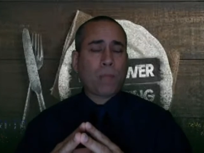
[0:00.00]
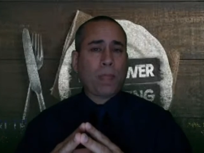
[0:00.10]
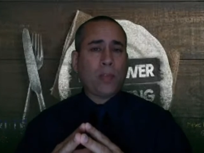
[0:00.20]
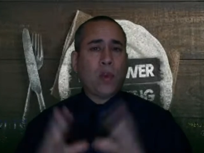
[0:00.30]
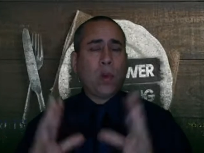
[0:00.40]

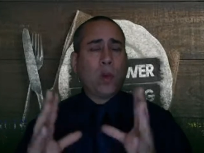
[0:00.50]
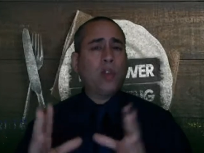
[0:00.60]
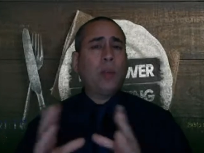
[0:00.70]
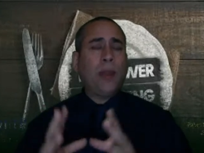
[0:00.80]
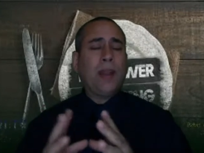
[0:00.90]
So I want you
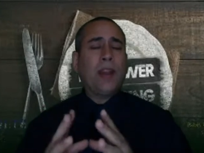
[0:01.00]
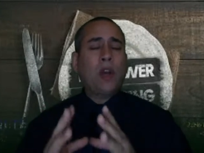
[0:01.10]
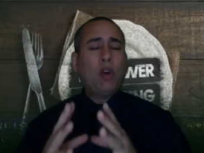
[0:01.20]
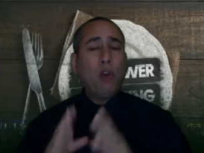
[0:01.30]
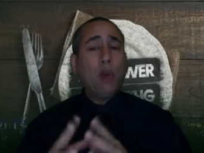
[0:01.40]
to pay
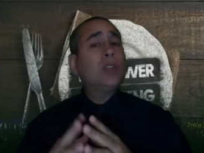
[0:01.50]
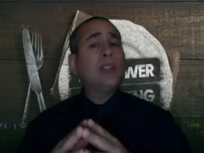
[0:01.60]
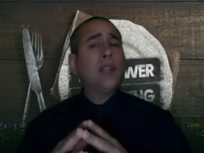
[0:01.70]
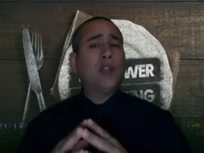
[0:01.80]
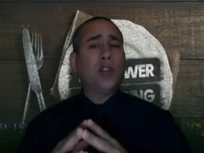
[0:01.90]
close
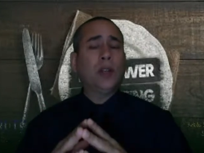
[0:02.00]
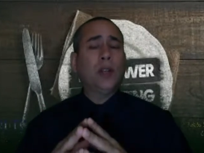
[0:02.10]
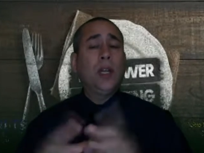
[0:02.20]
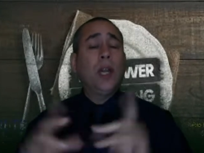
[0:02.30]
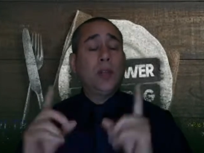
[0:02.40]
attention
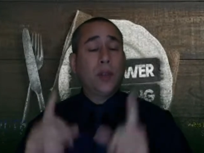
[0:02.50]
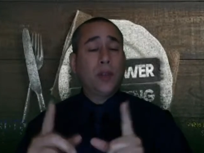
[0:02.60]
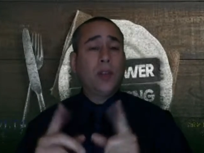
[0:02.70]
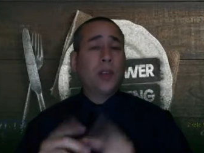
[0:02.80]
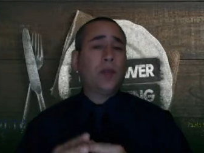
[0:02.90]
to
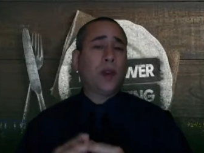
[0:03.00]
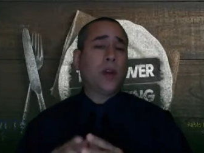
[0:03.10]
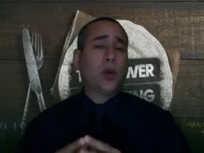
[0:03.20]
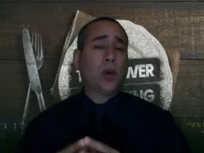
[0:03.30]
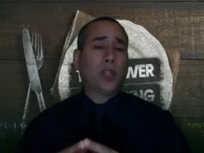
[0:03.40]
this very
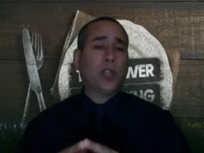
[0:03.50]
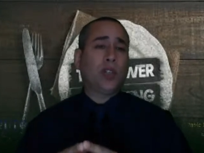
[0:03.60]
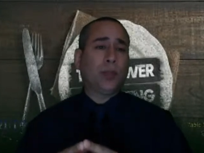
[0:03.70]
quotation.